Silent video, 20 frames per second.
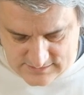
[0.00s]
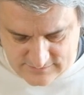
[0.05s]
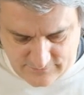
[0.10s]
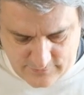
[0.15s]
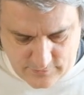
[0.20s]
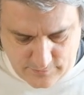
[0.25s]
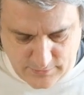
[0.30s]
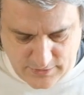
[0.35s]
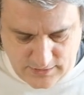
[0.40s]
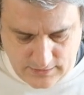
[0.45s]

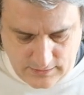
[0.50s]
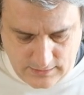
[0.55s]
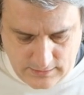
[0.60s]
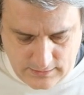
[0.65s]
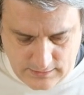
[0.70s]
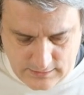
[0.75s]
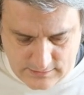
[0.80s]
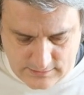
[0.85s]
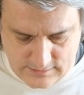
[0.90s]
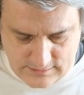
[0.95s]
For me,
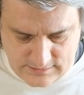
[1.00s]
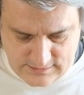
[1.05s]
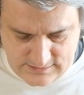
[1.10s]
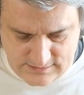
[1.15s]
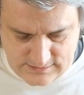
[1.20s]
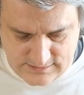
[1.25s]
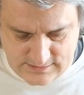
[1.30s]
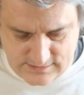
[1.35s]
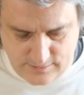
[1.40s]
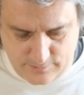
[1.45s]
this
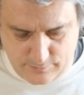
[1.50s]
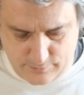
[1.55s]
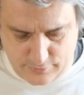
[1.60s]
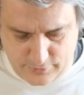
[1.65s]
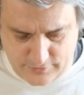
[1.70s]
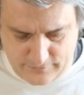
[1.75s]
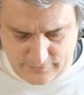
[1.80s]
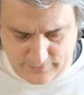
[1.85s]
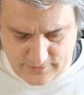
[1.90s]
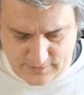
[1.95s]
is the
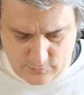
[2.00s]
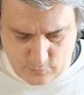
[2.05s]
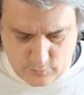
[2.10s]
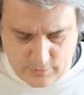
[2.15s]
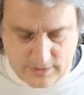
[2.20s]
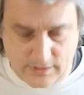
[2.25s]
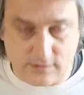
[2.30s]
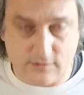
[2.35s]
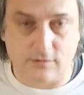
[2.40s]
perfect way